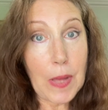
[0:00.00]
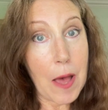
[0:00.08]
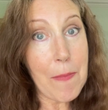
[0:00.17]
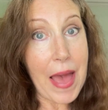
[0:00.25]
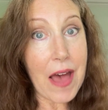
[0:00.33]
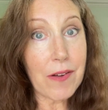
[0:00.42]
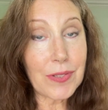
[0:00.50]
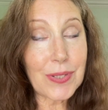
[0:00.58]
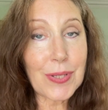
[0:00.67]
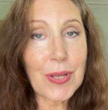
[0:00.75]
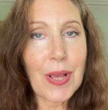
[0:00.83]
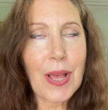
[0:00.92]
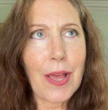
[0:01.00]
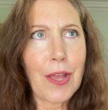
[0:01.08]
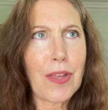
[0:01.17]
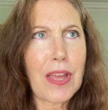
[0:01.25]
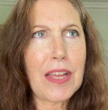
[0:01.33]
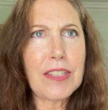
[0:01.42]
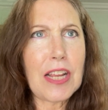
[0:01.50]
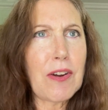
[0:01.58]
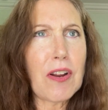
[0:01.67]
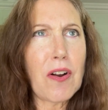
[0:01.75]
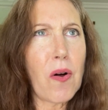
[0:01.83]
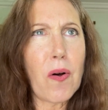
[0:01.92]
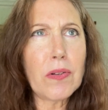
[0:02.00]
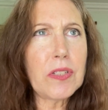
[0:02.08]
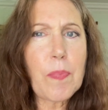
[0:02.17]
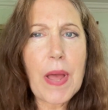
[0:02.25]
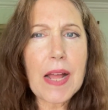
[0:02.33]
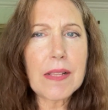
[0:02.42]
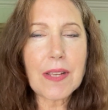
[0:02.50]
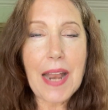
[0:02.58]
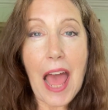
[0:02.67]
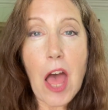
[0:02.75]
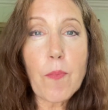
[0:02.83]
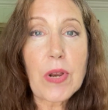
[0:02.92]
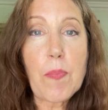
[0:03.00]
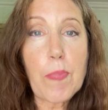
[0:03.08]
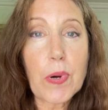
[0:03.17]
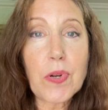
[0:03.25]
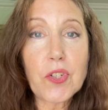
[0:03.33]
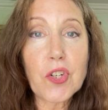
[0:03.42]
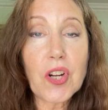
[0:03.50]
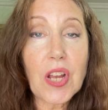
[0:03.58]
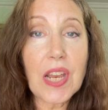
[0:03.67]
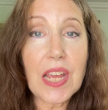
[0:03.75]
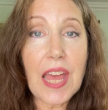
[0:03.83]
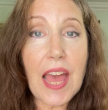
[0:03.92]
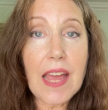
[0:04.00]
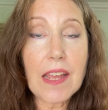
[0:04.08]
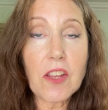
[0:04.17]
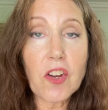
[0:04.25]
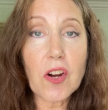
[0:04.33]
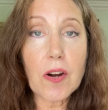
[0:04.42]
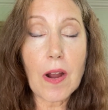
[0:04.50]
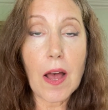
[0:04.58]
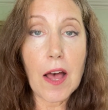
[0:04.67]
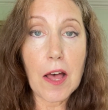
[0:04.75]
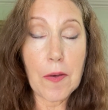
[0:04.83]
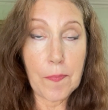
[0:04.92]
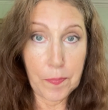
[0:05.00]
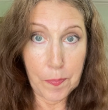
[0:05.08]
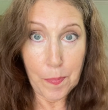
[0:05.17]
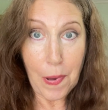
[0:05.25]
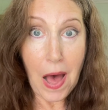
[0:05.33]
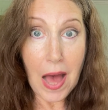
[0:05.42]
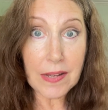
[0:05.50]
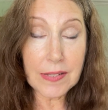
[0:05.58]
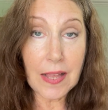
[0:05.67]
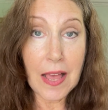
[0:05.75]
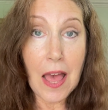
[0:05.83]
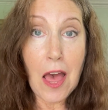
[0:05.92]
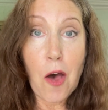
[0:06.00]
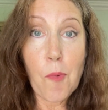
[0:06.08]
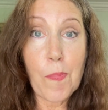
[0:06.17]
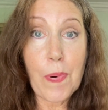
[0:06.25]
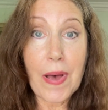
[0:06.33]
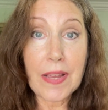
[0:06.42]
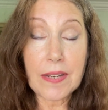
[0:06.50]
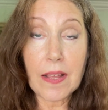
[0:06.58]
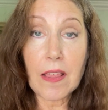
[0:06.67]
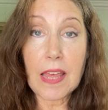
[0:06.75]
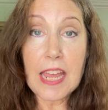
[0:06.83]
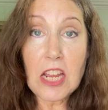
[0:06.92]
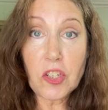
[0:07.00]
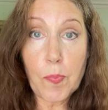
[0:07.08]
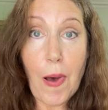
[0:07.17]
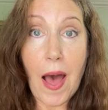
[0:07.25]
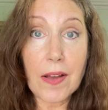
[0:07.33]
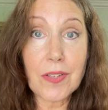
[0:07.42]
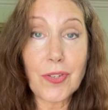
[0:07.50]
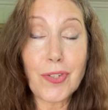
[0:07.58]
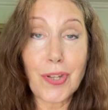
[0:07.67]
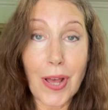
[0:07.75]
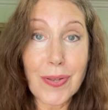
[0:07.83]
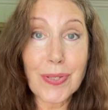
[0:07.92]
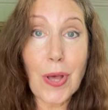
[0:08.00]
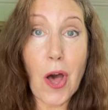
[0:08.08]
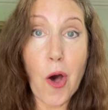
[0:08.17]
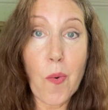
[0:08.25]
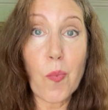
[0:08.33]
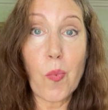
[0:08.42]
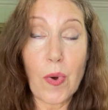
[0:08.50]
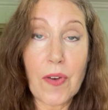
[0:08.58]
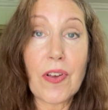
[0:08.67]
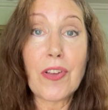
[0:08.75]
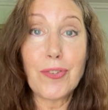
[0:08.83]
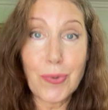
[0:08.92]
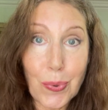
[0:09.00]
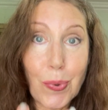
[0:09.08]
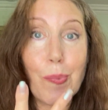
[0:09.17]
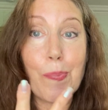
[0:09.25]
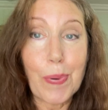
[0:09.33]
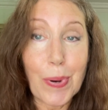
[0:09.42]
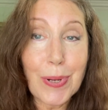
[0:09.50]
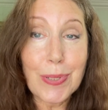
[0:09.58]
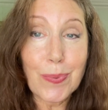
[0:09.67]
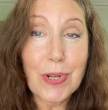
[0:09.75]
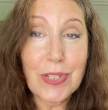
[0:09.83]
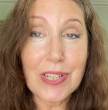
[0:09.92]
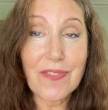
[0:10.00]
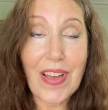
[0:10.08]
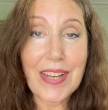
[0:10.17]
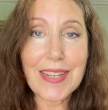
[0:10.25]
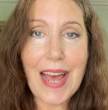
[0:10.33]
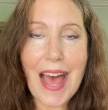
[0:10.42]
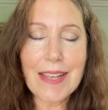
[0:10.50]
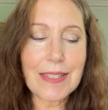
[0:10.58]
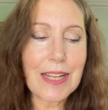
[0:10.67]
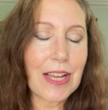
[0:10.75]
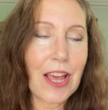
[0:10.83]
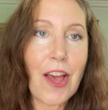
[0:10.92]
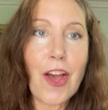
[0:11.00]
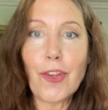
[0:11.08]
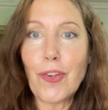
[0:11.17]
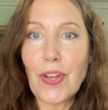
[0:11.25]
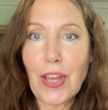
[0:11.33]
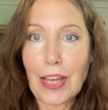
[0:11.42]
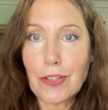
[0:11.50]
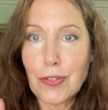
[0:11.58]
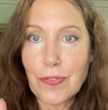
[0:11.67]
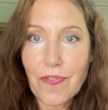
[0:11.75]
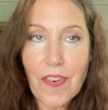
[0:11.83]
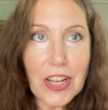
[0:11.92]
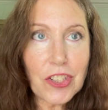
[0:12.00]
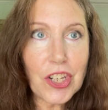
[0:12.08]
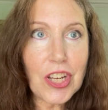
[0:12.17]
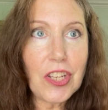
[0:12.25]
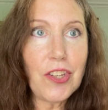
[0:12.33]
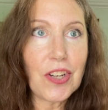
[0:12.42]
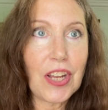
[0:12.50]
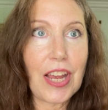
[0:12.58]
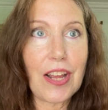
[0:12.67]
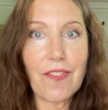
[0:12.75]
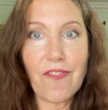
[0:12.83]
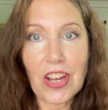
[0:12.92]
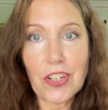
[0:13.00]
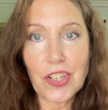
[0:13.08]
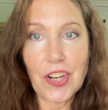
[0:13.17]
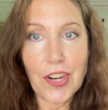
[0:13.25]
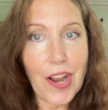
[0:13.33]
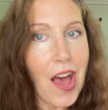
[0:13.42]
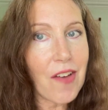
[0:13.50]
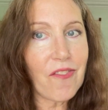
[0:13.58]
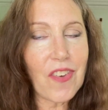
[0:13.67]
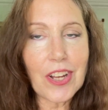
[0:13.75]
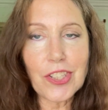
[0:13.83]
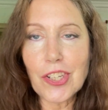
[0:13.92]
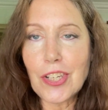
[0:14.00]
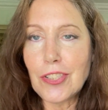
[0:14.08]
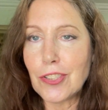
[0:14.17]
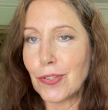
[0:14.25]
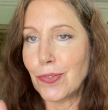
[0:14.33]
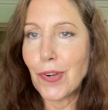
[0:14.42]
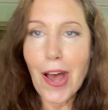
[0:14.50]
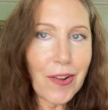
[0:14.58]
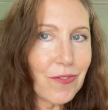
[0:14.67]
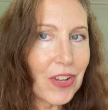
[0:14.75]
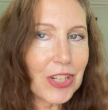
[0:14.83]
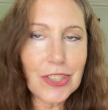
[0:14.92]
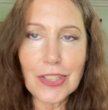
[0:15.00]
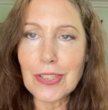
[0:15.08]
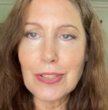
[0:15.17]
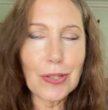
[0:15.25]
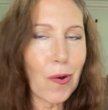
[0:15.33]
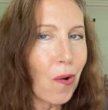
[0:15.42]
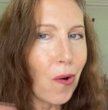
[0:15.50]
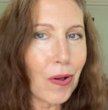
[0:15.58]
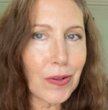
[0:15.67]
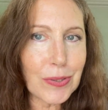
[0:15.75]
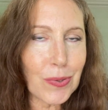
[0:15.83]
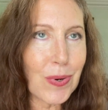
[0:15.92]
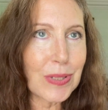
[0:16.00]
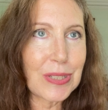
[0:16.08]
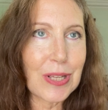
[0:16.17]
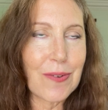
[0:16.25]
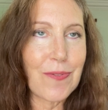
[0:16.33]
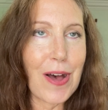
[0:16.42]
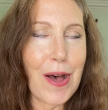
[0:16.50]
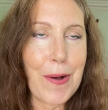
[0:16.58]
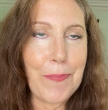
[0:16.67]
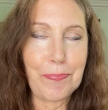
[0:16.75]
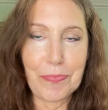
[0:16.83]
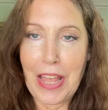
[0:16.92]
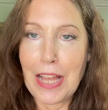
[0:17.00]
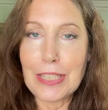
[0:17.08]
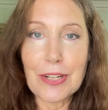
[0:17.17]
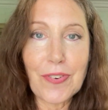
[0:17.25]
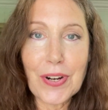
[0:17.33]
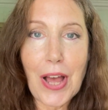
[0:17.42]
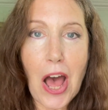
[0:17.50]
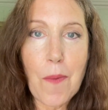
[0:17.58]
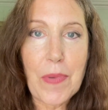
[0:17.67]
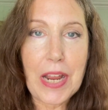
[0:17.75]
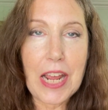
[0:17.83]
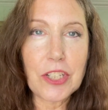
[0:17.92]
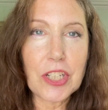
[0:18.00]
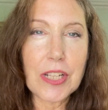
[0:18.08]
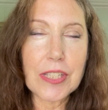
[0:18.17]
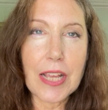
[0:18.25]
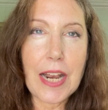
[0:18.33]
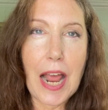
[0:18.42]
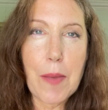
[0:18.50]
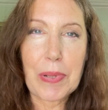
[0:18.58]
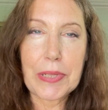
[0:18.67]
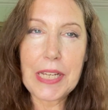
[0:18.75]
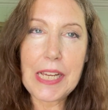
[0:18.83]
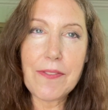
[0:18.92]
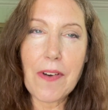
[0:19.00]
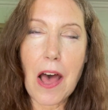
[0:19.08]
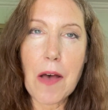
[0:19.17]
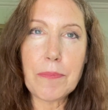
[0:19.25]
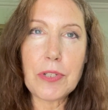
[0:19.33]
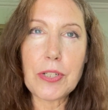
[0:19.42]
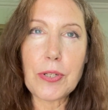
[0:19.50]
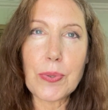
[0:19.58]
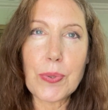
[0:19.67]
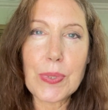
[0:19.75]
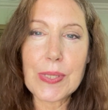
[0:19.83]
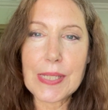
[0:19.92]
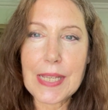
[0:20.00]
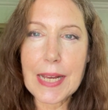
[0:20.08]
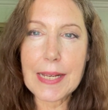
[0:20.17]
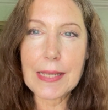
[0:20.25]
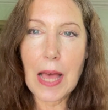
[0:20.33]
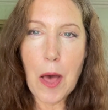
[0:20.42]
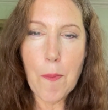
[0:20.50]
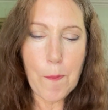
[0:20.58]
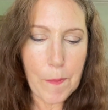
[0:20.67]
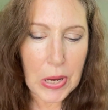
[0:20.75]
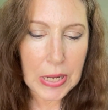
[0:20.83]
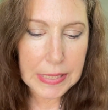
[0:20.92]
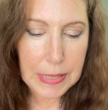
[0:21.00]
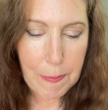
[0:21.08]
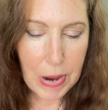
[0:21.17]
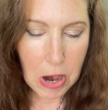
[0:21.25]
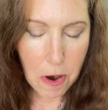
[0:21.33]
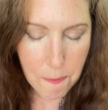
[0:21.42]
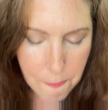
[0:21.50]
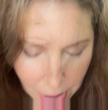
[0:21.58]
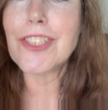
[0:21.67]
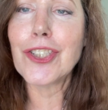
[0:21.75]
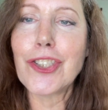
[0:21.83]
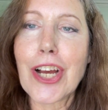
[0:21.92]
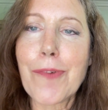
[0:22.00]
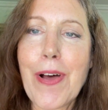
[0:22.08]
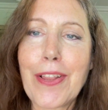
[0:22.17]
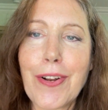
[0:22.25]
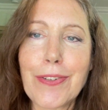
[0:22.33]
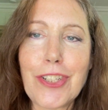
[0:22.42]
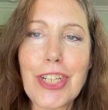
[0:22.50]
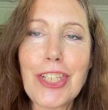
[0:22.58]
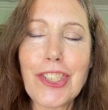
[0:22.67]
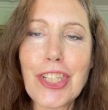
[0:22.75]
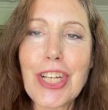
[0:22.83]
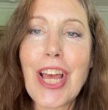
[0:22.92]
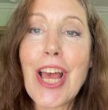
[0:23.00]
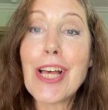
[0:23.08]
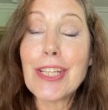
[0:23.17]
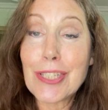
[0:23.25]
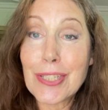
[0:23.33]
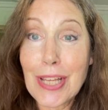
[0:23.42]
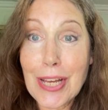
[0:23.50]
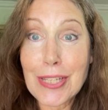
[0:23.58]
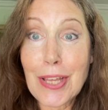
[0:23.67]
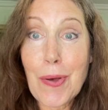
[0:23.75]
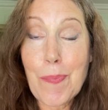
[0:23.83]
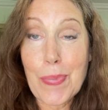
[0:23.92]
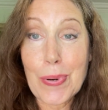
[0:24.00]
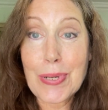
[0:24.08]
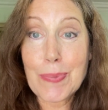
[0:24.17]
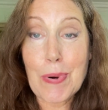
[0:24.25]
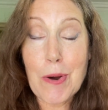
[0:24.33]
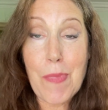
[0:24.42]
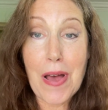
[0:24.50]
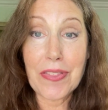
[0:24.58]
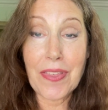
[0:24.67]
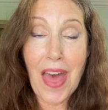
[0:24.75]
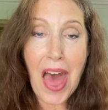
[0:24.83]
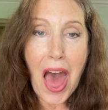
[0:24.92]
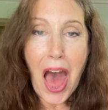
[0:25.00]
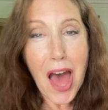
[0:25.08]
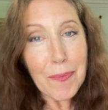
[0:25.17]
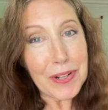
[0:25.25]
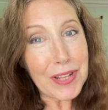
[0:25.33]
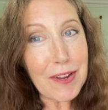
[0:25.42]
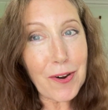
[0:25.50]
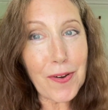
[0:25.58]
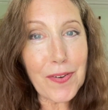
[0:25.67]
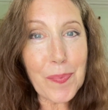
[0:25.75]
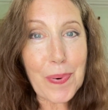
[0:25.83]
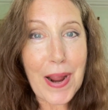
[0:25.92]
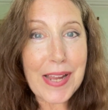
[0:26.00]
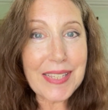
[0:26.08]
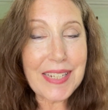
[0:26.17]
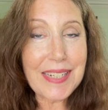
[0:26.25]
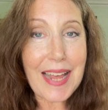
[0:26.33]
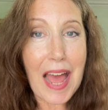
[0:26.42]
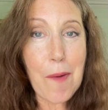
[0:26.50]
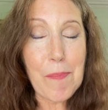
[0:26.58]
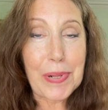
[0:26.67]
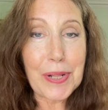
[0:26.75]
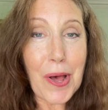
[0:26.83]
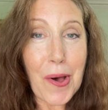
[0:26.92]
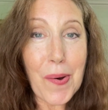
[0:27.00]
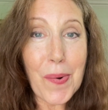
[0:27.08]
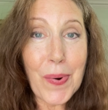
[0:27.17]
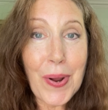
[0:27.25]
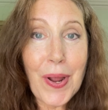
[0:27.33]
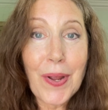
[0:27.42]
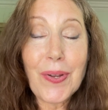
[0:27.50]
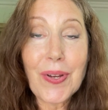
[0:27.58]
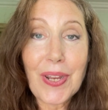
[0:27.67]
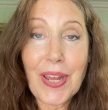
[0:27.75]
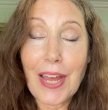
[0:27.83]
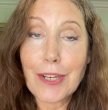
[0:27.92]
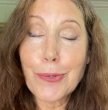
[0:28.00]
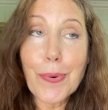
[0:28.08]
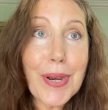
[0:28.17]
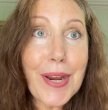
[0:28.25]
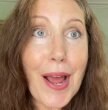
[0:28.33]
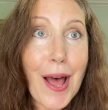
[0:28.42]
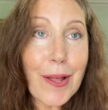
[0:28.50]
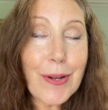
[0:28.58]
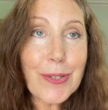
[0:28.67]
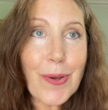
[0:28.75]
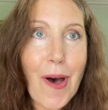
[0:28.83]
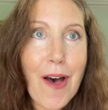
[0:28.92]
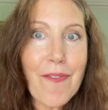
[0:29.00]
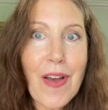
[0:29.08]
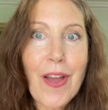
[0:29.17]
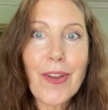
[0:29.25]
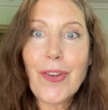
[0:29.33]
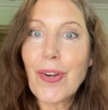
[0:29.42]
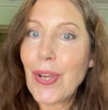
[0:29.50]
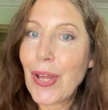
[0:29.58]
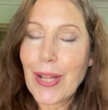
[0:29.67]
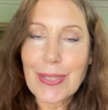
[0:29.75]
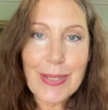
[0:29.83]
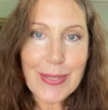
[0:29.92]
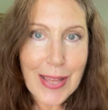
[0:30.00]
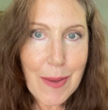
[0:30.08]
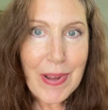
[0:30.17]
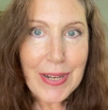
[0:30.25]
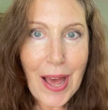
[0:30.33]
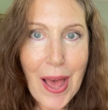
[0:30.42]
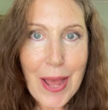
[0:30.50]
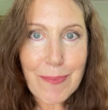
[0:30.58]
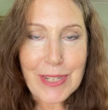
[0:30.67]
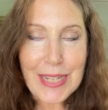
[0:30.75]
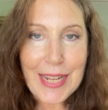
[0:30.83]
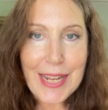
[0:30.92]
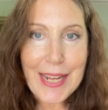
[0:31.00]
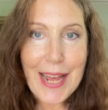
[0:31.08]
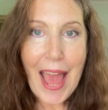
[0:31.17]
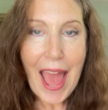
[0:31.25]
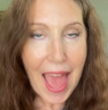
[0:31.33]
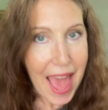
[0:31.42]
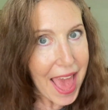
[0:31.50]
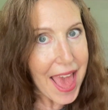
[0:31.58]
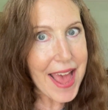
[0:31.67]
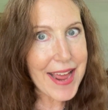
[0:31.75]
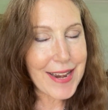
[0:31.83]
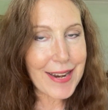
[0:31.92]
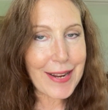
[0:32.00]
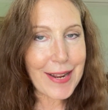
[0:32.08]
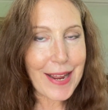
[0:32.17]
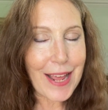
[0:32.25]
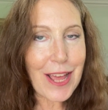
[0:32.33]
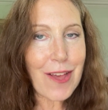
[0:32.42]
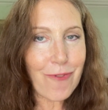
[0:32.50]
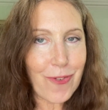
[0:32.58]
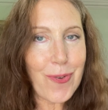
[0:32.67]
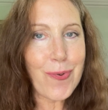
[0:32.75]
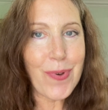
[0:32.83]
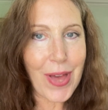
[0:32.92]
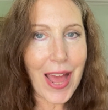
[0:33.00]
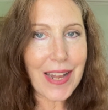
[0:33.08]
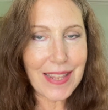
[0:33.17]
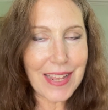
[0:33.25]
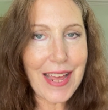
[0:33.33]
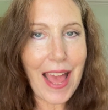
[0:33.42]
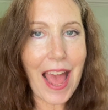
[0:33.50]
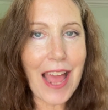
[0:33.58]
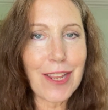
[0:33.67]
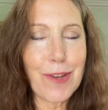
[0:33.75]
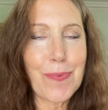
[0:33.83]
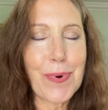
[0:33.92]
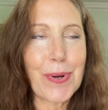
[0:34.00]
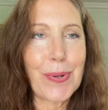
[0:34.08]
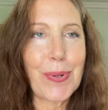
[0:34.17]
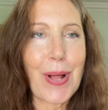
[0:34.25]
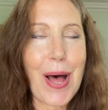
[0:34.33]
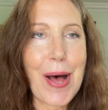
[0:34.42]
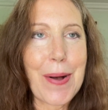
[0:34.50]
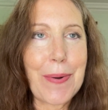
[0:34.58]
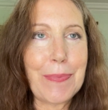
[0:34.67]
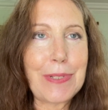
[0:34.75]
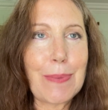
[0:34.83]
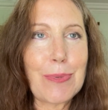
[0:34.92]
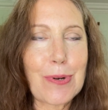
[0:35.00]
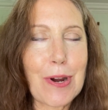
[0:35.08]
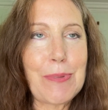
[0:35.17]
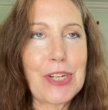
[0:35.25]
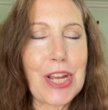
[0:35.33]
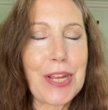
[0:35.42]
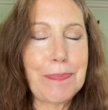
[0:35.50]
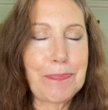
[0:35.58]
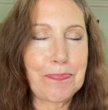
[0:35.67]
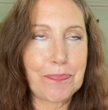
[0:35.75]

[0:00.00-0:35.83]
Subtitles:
amounts. It all depends on how many books you're gonna get in your box, but each box does come with 2 books, which is fantastic. You can get 2 fiction, you can get a fiction and nonfiction, 2 nonfiction. There's all sorts of different combinations, and I believe up to 6 books per month. Just check my little cheat sheet, 6 books per month. I'm gonna leave all the pricing down below. You're gonna get $20 off. You're gonna get the Sleepy Time tea, and if you get the annual subscription,